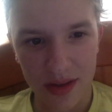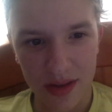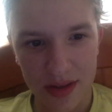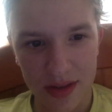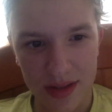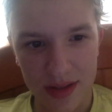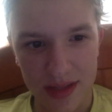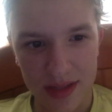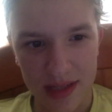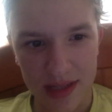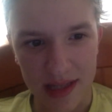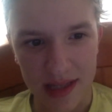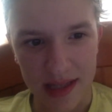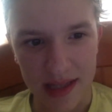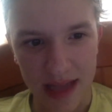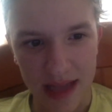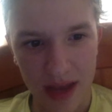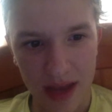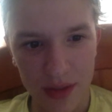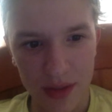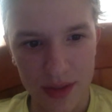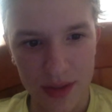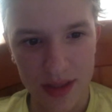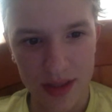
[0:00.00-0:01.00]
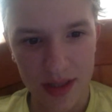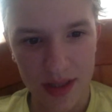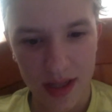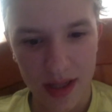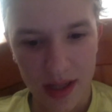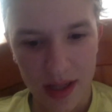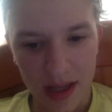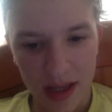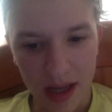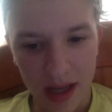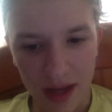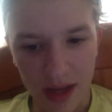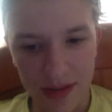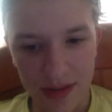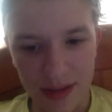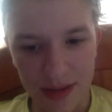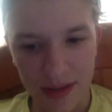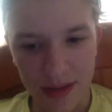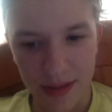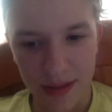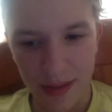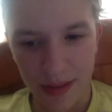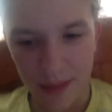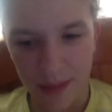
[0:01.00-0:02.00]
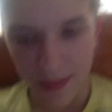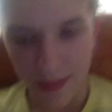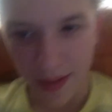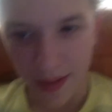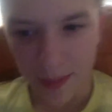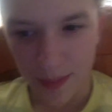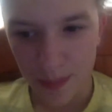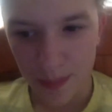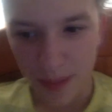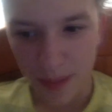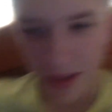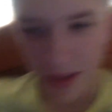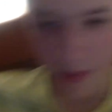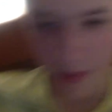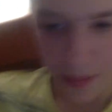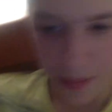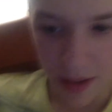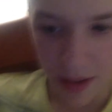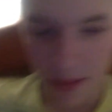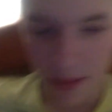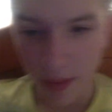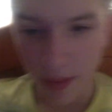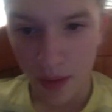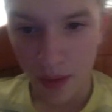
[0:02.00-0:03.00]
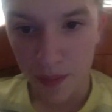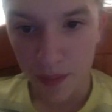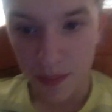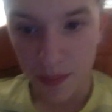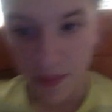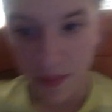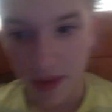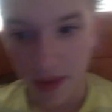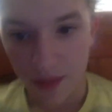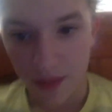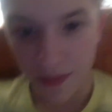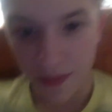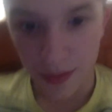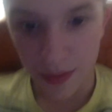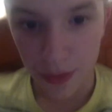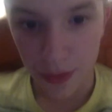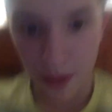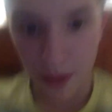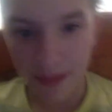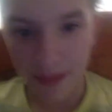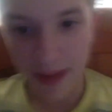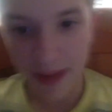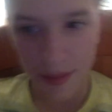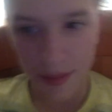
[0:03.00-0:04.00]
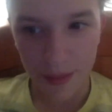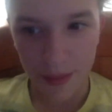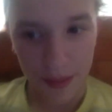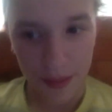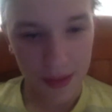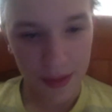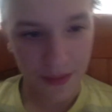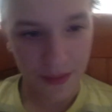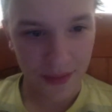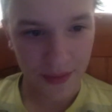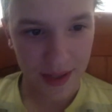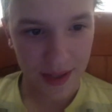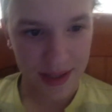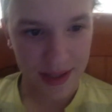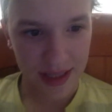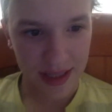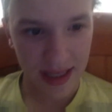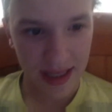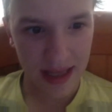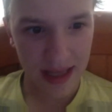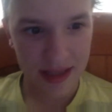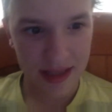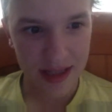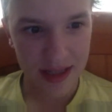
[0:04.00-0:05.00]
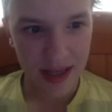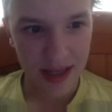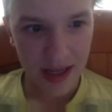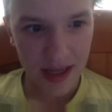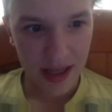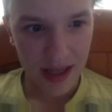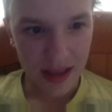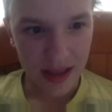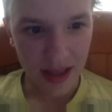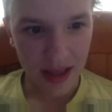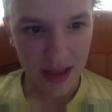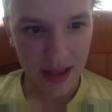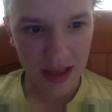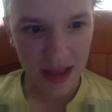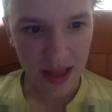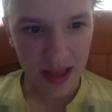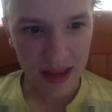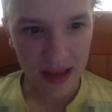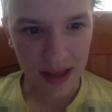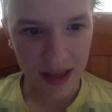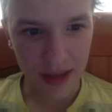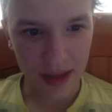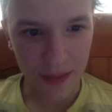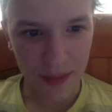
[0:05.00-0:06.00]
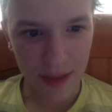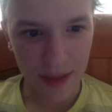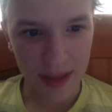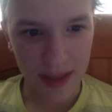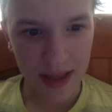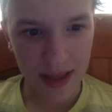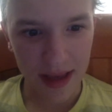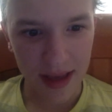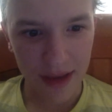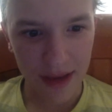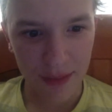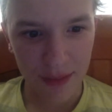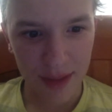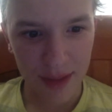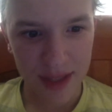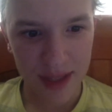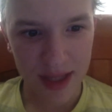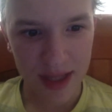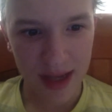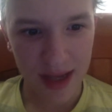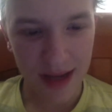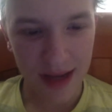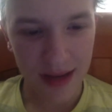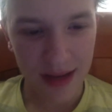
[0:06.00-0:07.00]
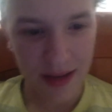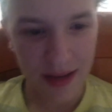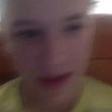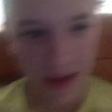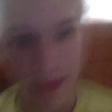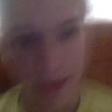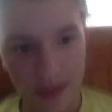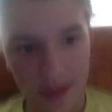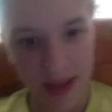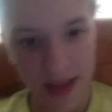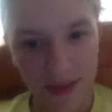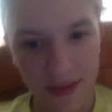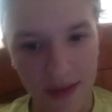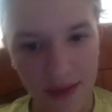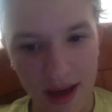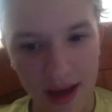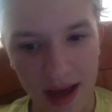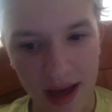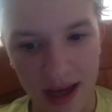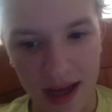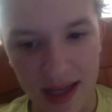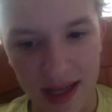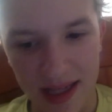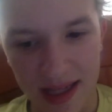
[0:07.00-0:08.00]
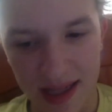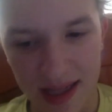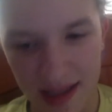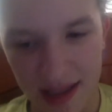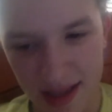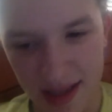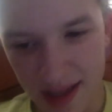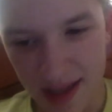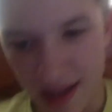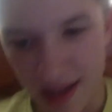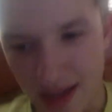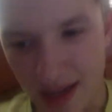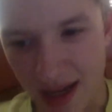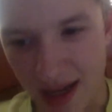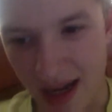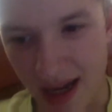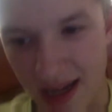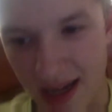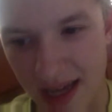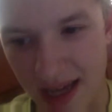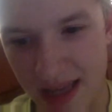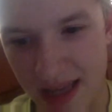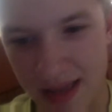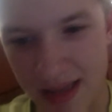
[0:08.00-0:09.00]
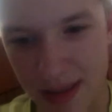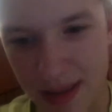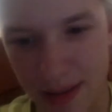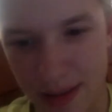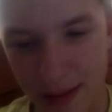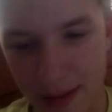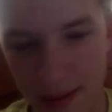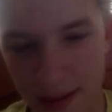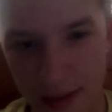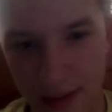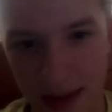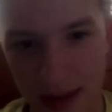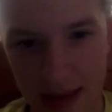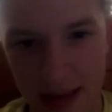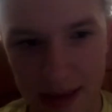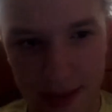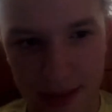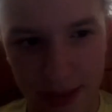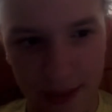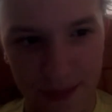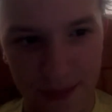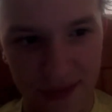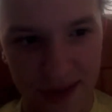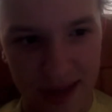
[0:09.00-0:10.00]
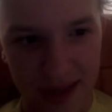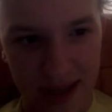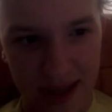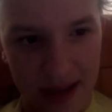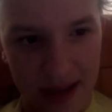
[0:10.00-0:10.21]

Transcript: check it out. Because Streamlabs was affecting it. Whenever I eat something in